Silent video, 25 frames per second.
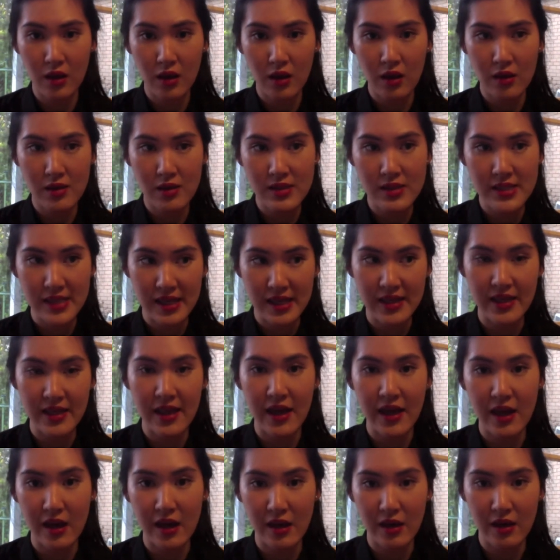and
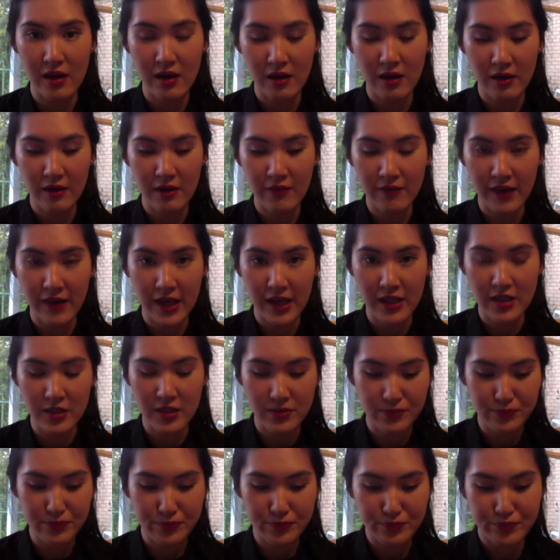quick
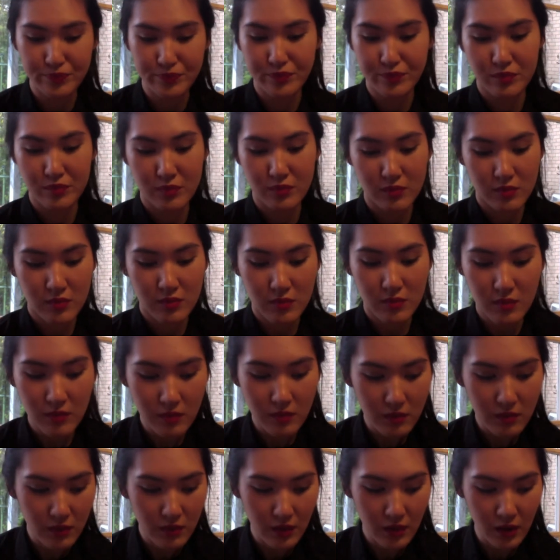skincare
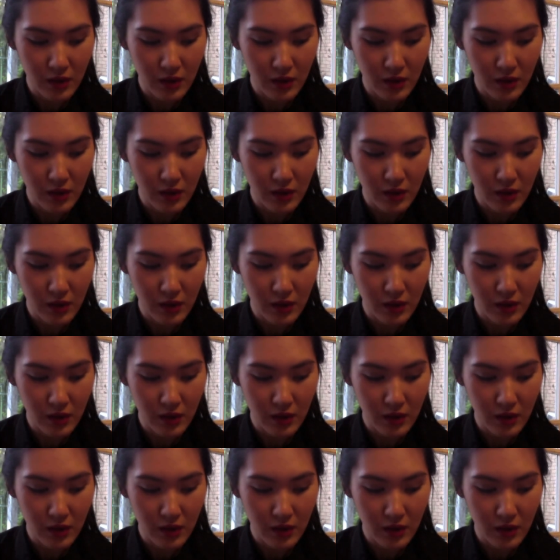feed.